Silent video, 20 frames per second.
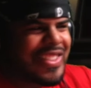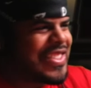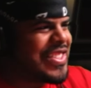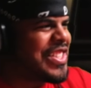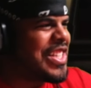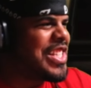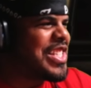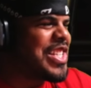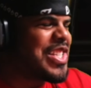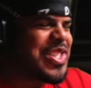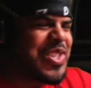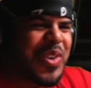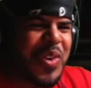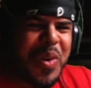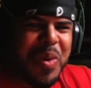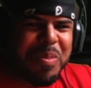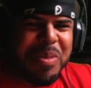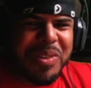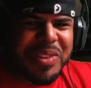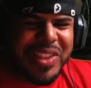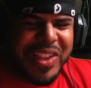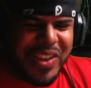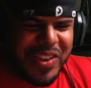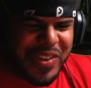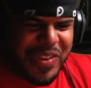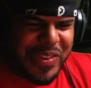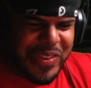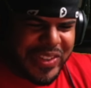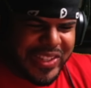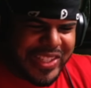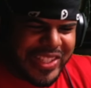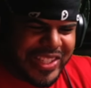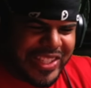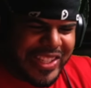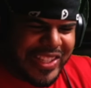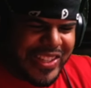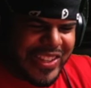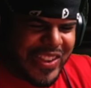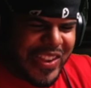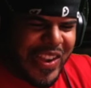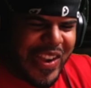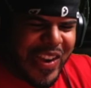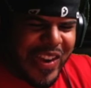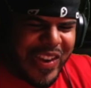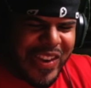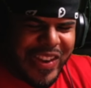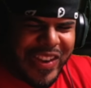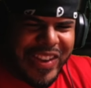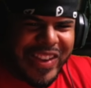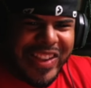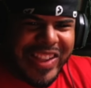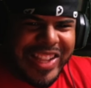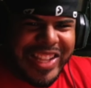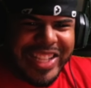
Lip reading: She's adorable, though. Aw.